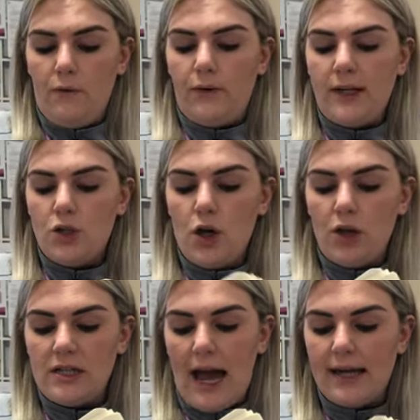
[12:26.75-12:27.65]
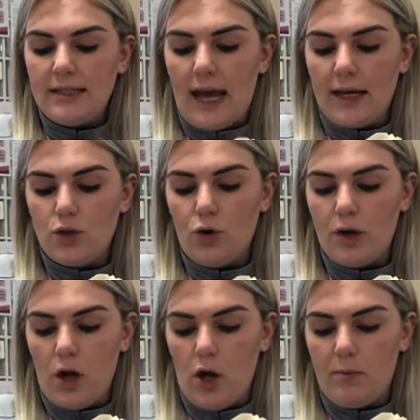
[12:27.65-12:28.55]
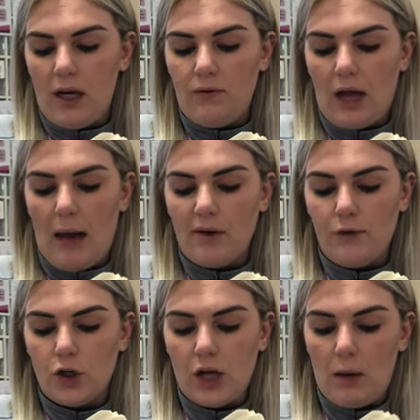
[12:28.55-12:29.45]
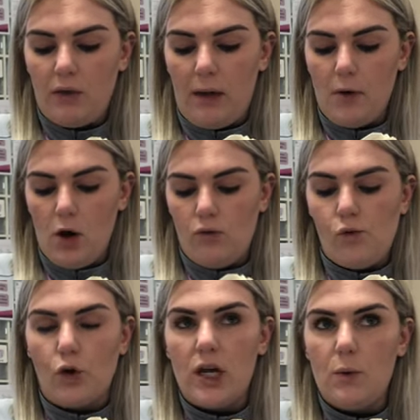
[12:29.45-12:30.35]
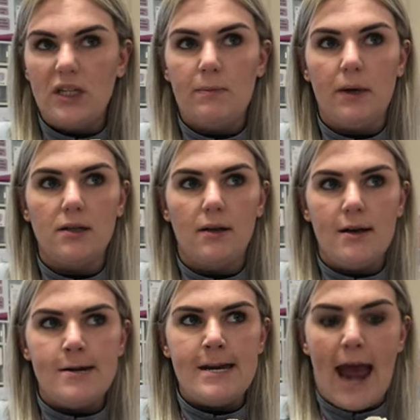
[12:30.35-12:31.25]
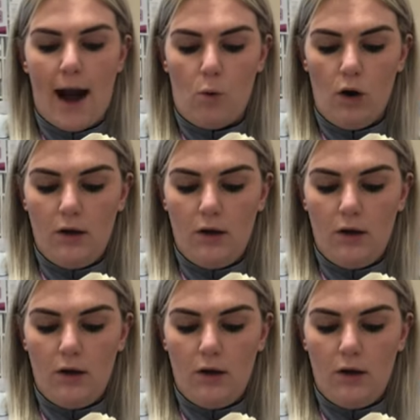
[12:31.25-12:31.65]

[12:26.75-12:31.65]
Flint turned to Eska, tucking her beneath the camouflage cape with him. Run, he whispered. Now.